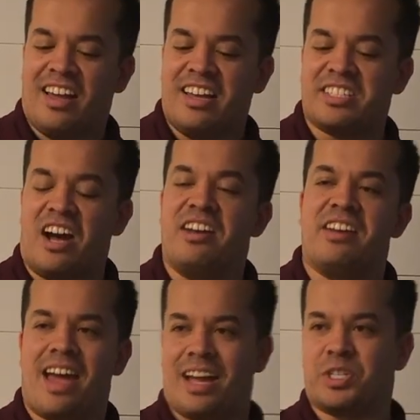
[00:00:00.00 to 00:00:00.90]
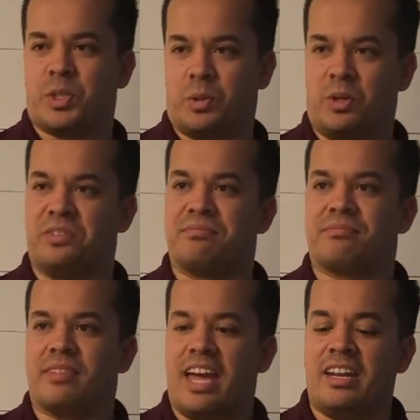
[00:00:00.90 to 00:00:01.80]
it's unnatural
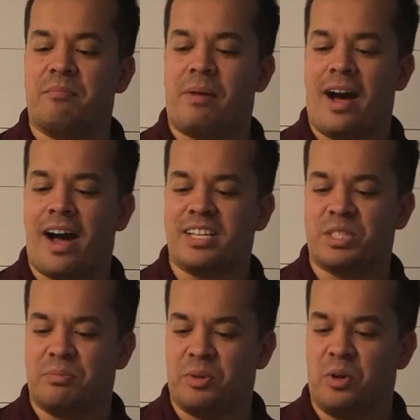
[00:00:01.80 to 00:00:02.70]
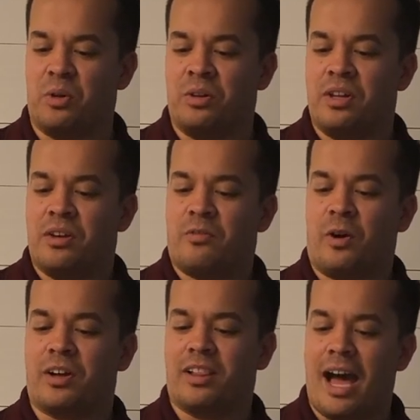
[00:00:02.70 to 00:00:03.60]
and impossible for
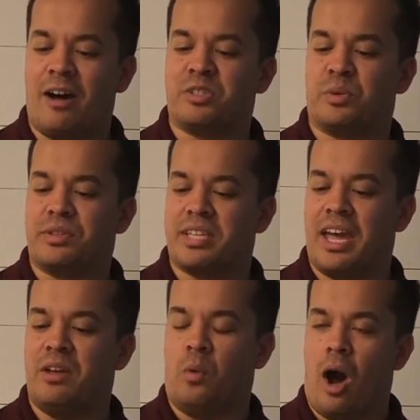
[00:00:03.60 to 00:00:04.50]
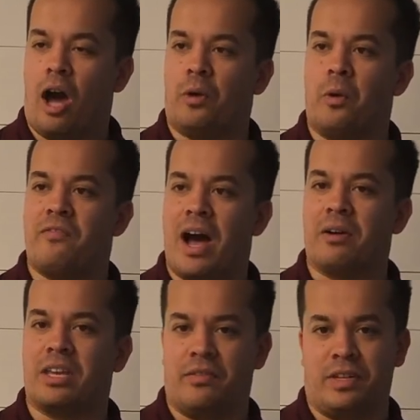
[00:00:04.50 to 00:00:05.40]
a cloud to retain water
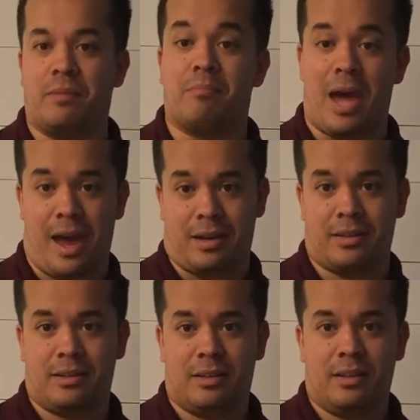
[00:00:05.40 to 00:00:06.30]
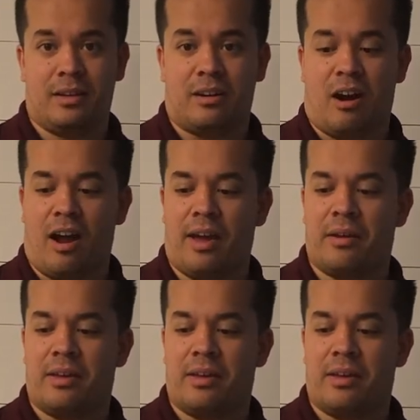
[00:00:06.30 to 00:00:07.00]
without giving it back. All right?